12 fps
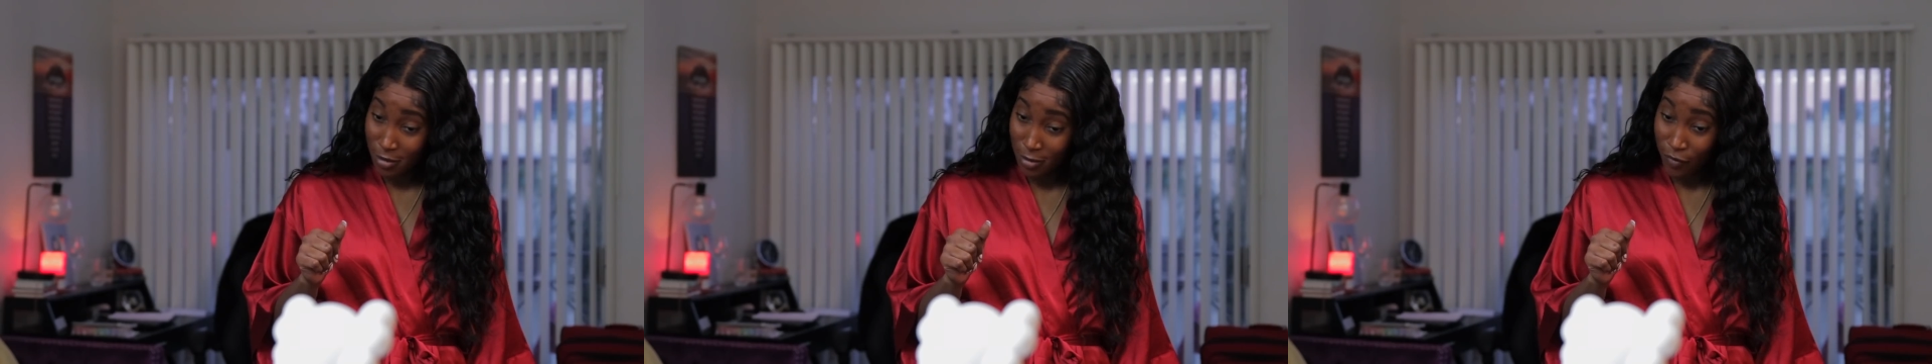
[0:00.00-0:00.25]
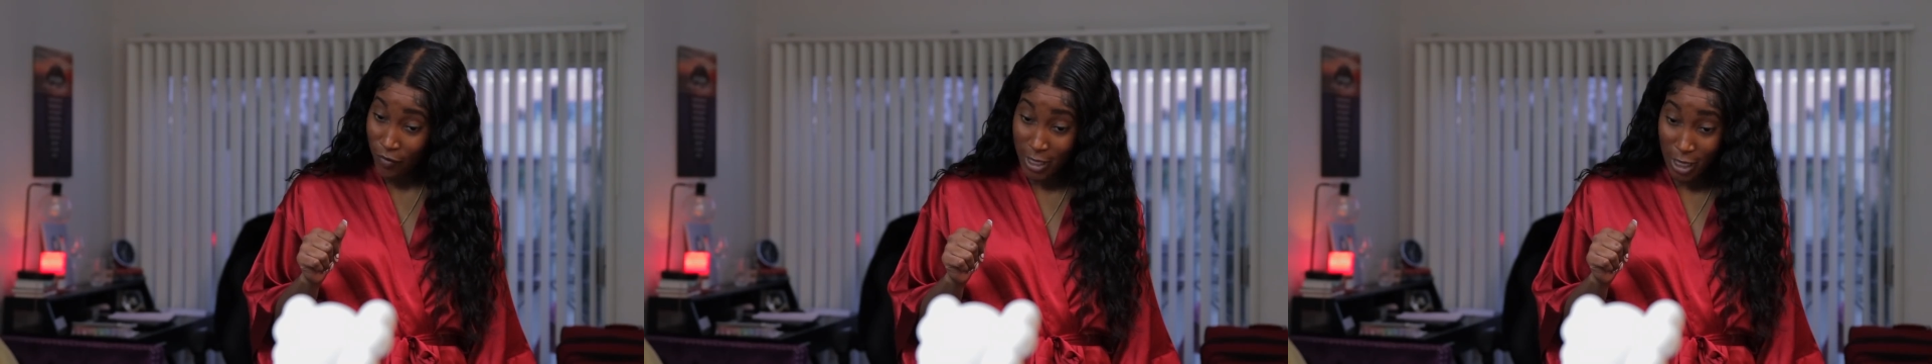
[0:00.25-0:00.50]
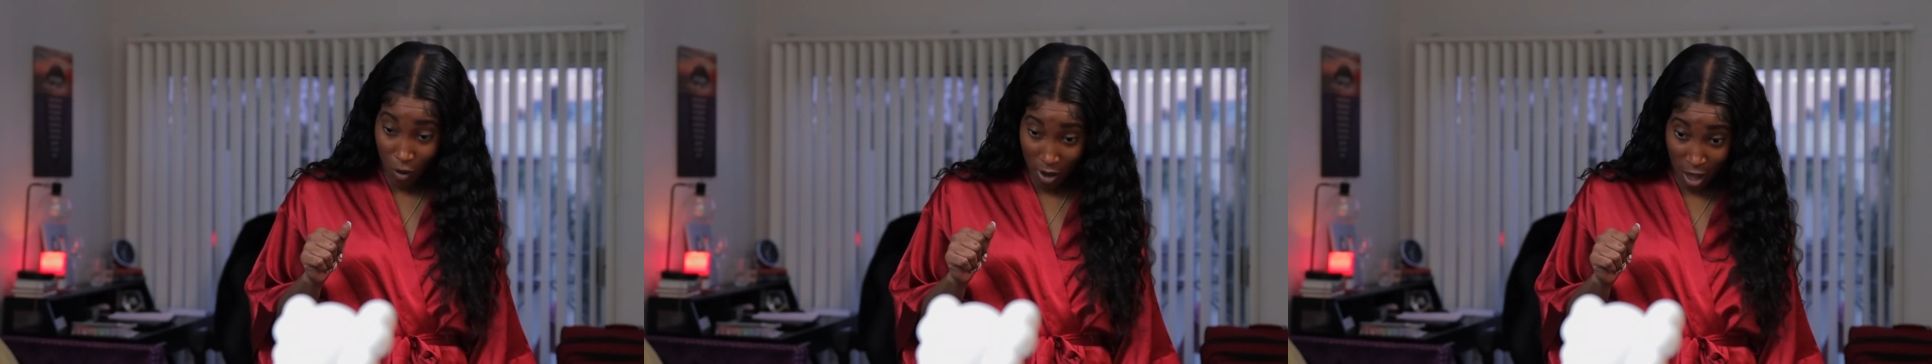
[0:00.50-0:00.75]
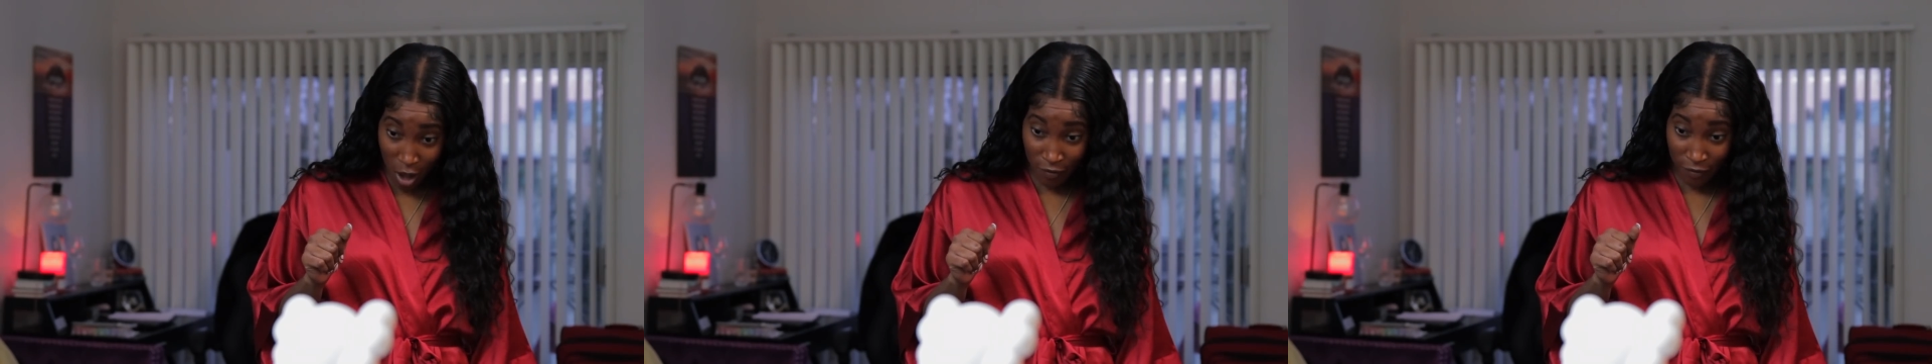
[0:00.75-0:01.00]
For your
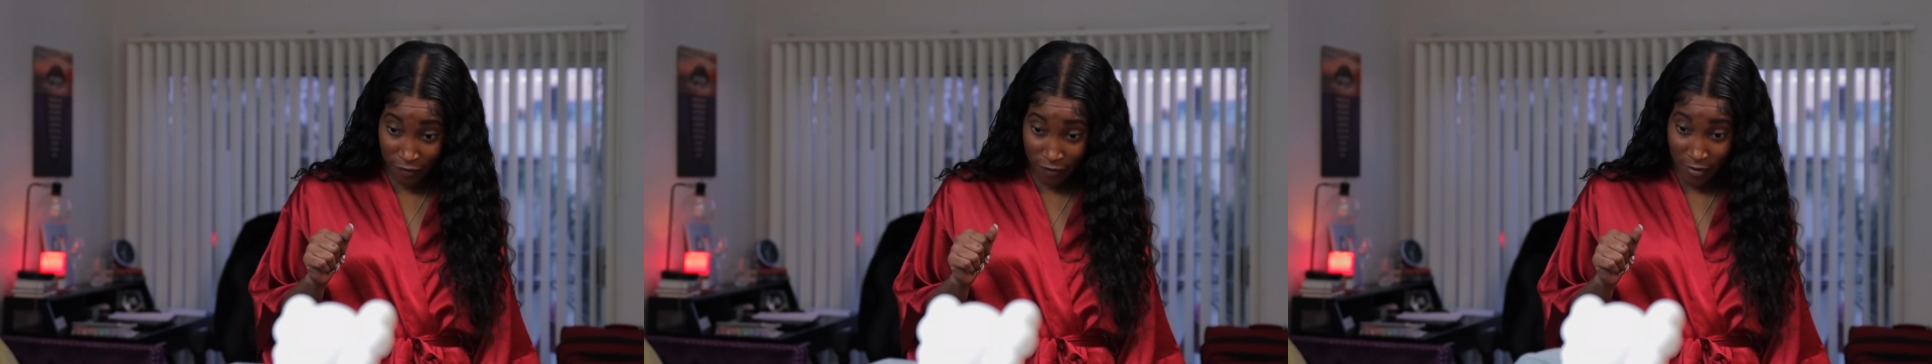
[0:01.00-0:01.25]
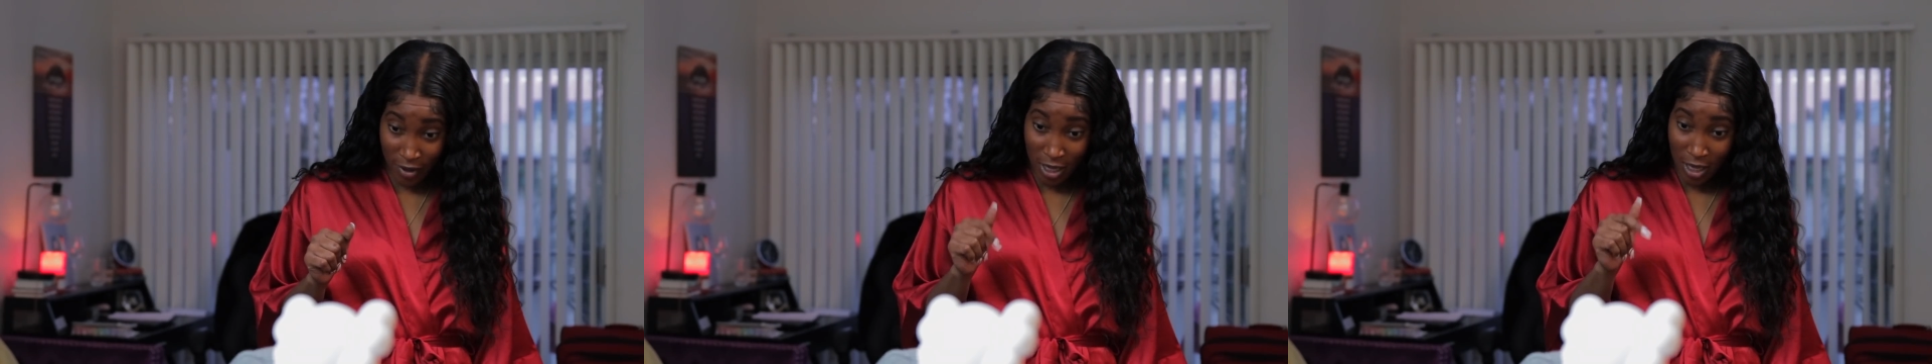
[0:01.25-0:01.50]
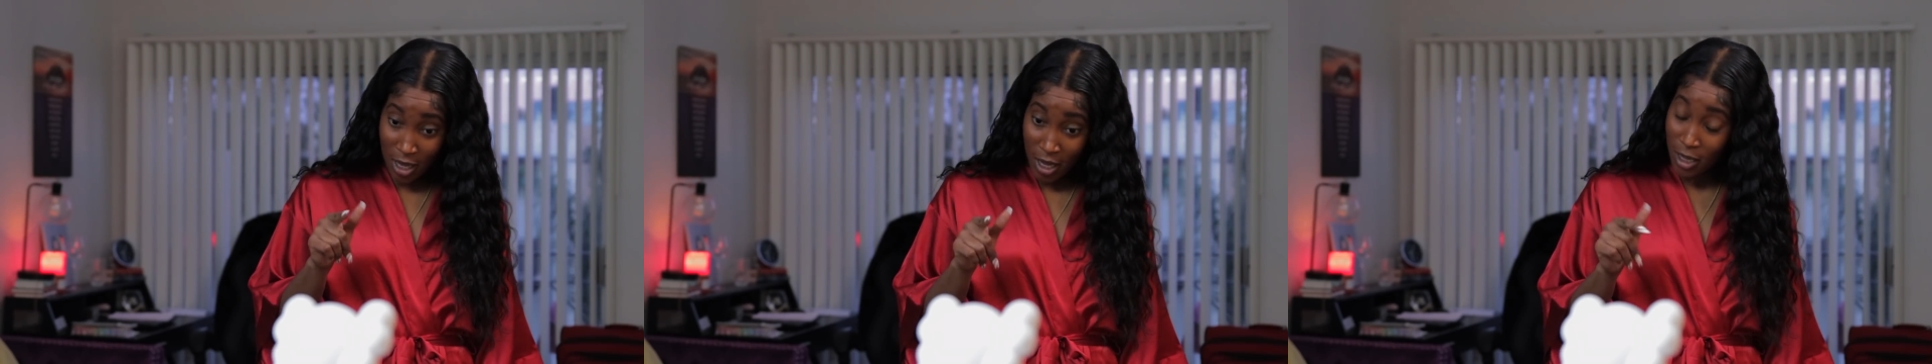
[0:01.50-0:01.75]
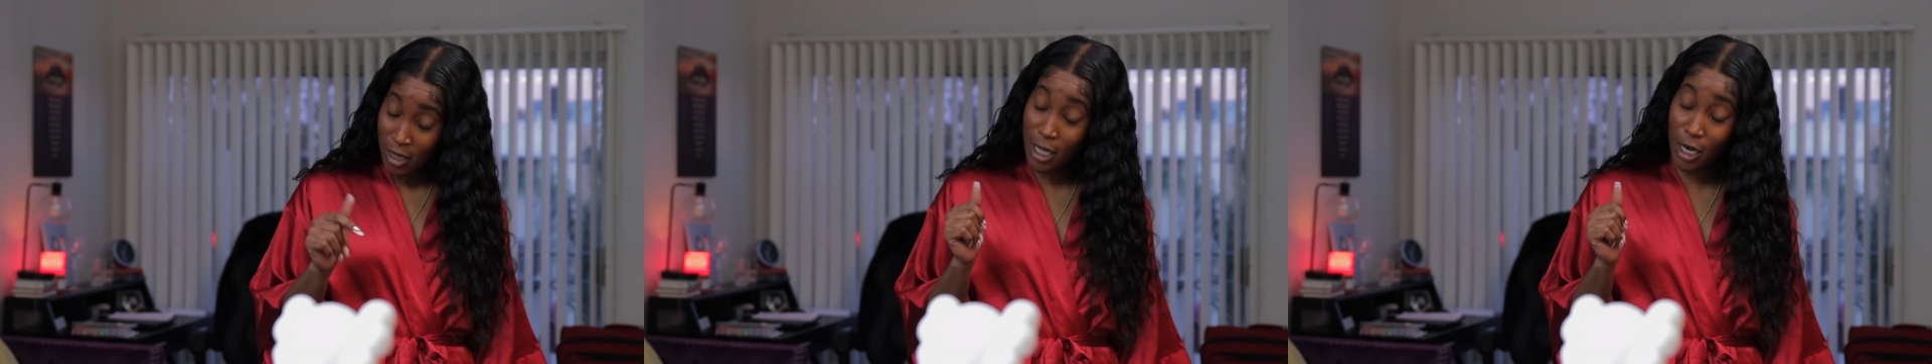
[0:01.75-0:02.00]
health,
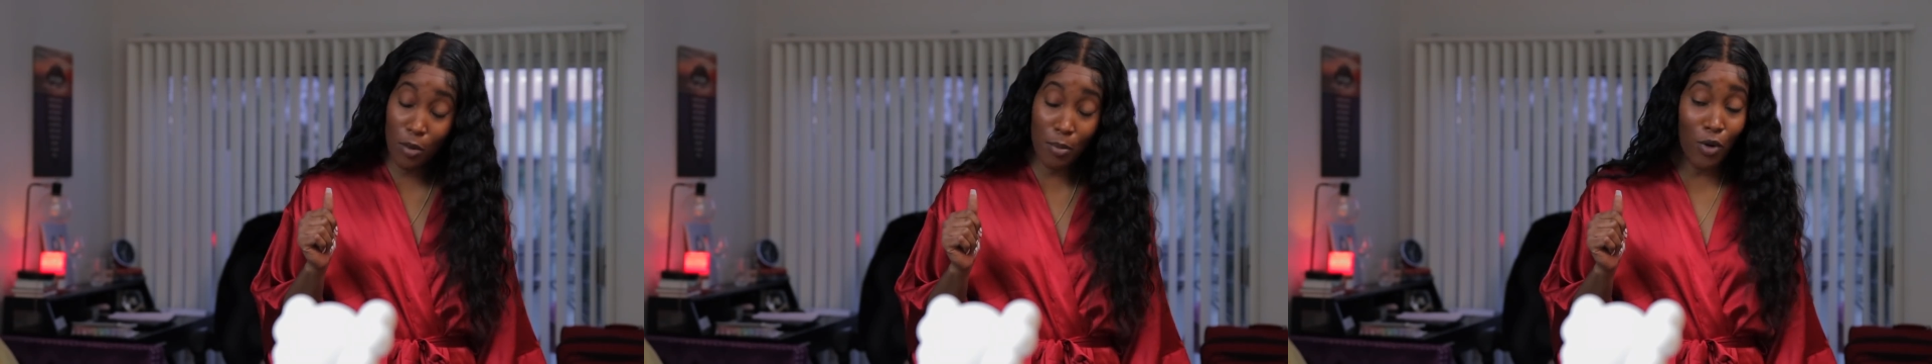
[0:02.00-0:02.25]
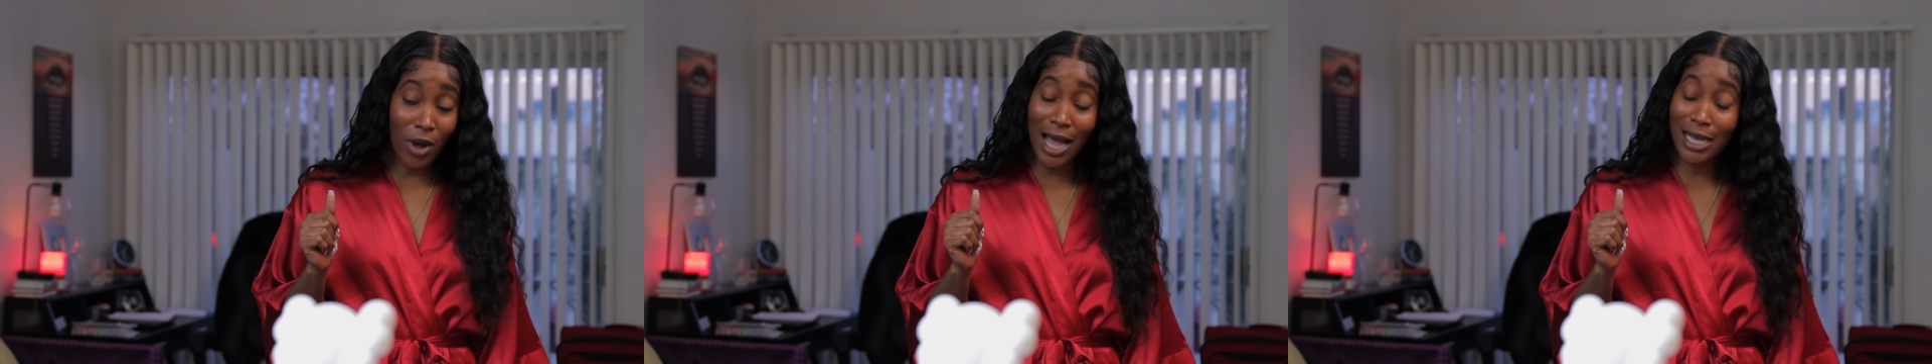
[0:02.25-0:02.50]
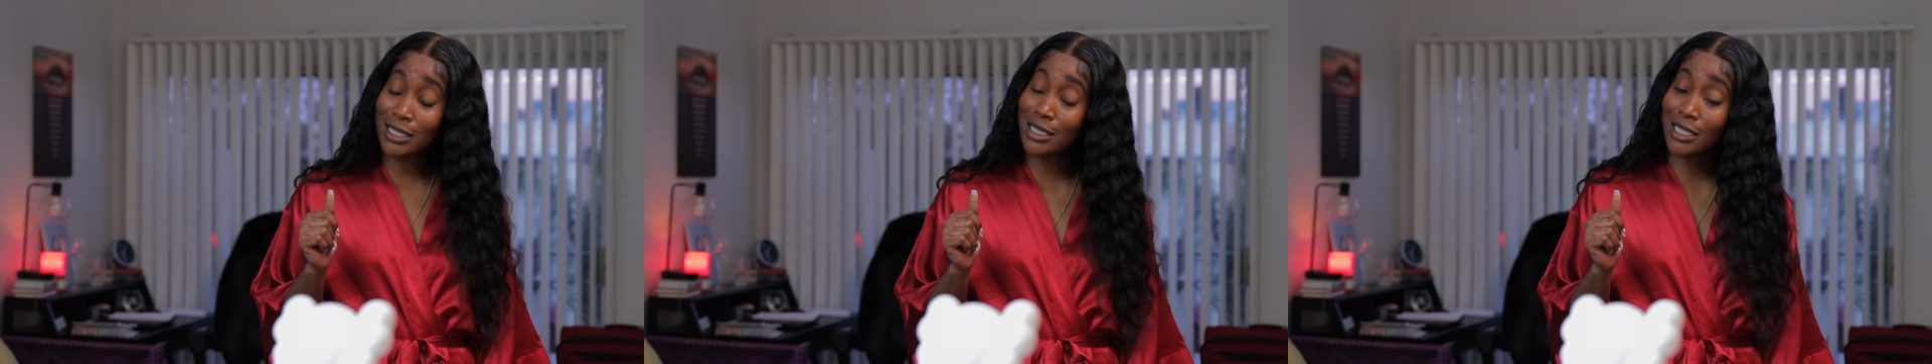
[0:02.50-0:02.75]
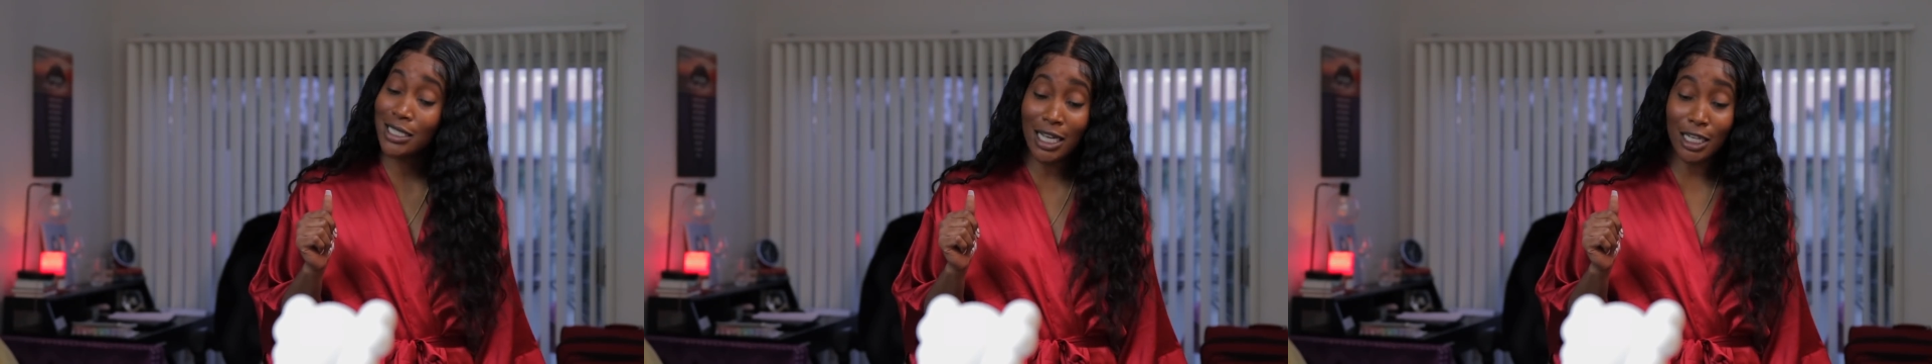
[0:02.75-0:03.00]
little boy, I
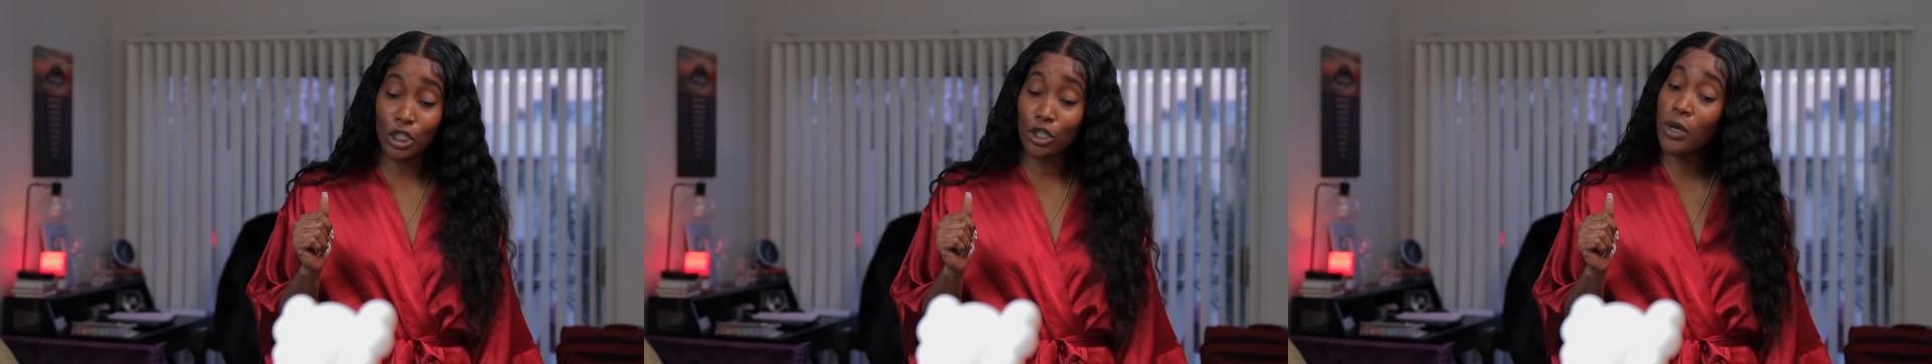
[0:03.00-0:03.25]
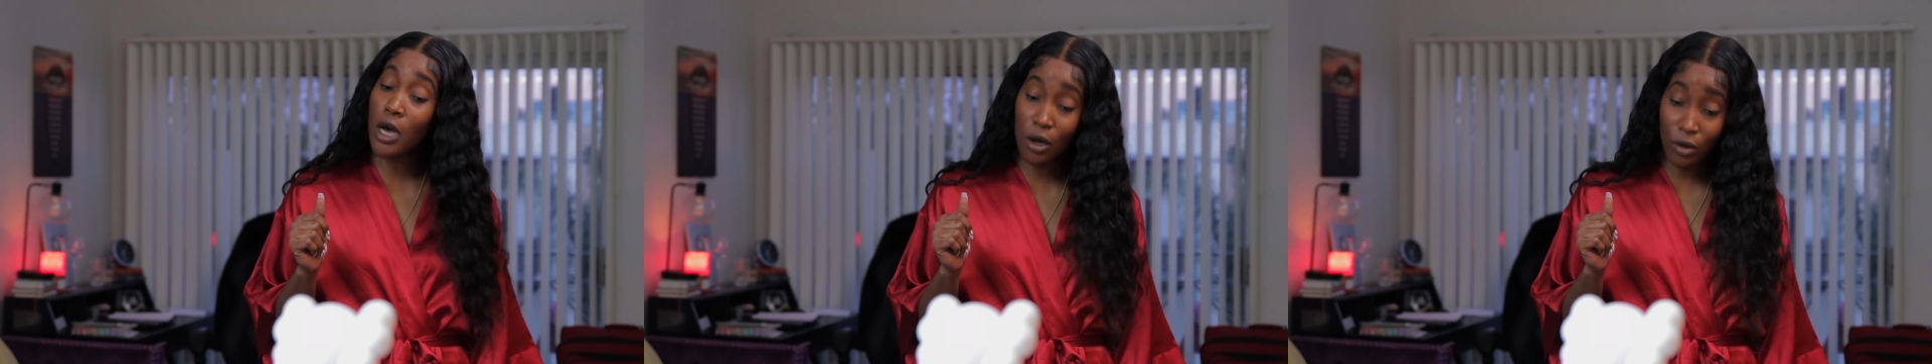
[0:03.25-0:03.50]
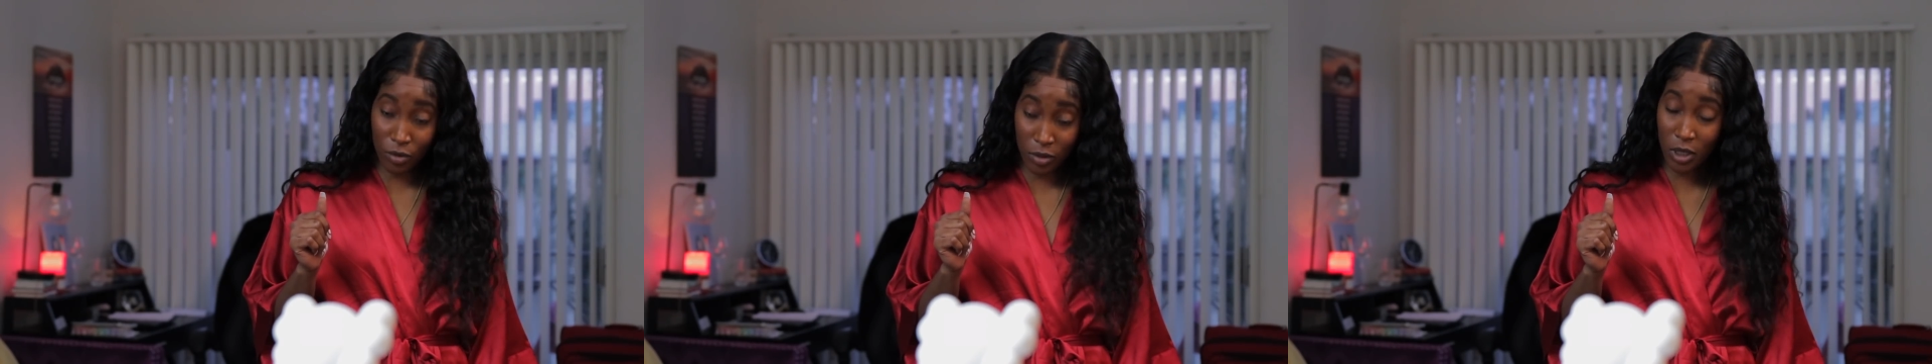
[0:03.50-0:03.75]
suggest you don't.